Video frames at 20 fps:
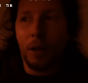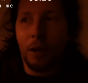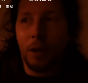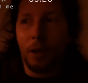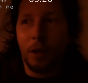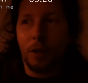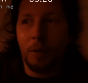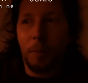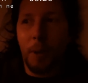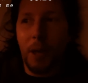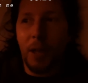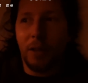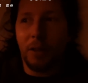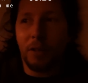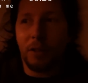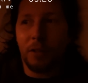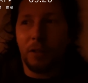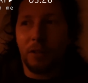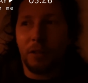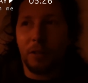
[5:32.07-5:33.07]
it
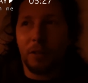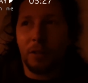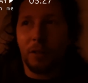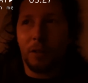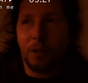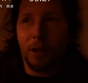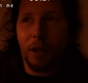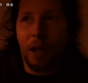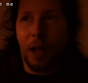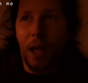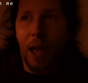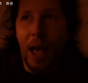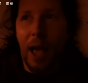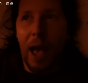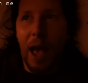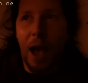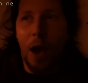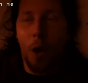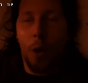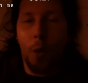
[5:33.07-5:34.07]
depends
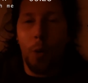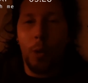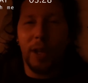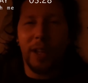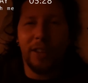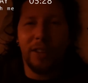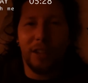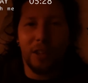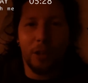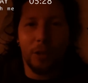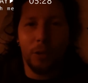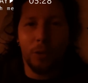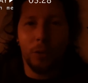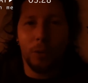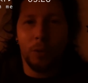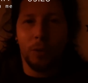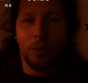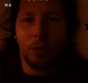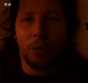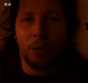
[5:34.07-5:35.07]
how we deal
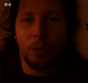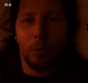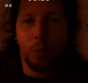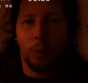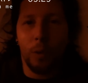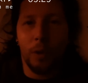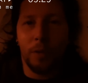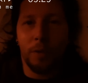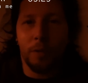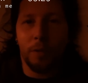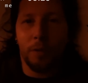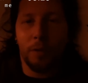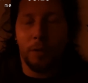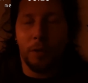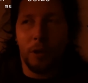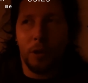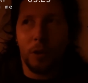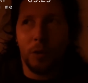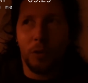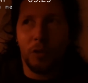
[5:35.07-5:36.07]
with
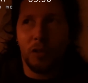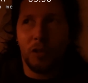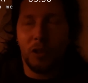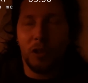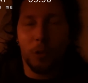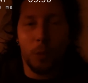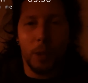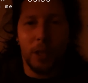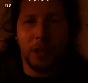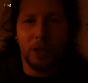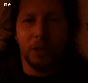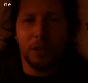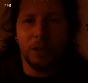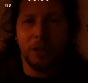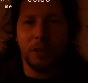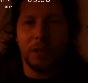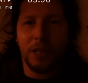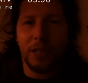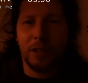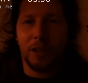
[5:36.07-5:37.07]
those
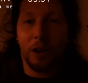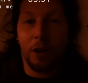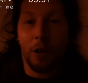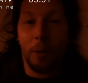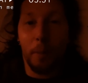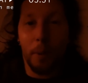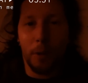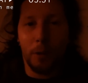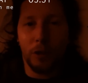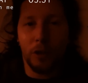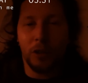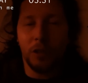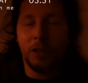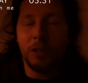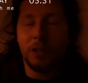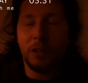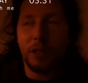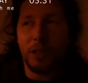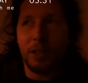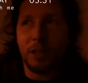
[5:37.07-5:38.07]
situations and our
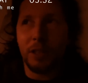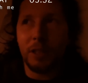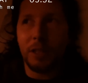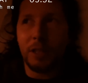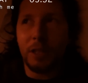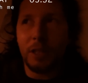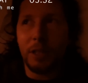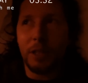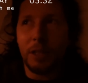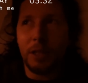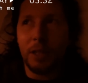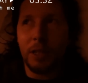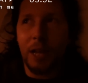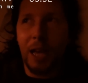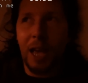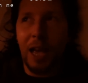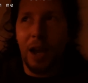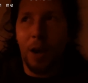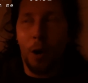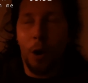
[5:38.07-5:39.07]
emotions and
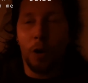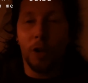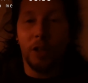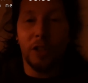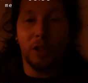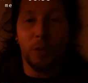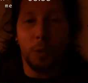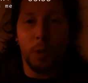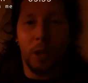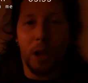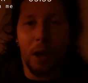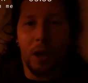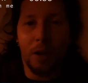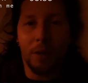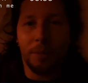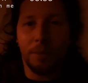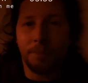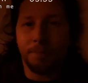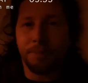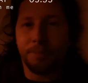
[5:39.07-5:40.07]
how honest we are
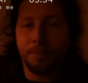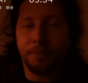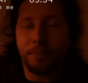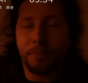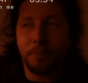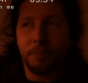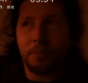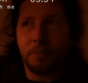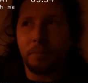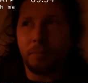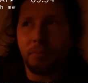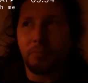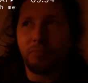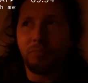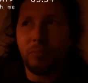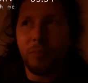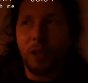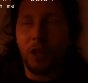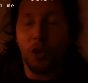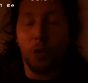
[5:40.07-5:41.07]

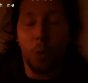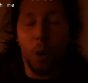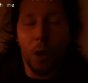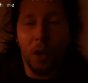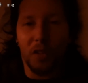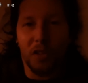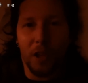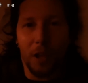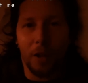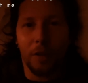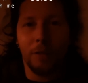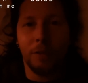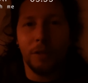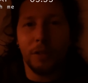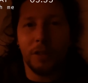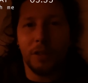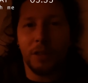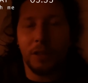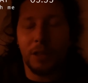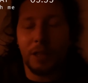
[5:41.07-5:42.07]
to
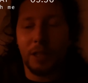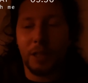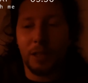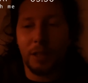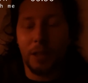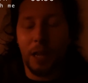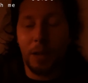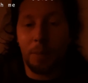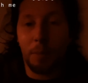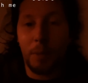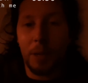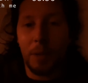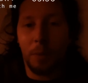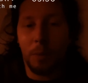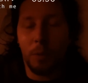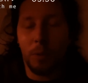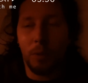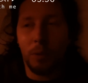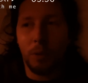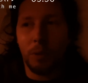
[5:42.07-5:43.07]
ourselves and
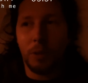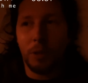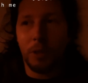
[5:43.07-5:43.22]
people.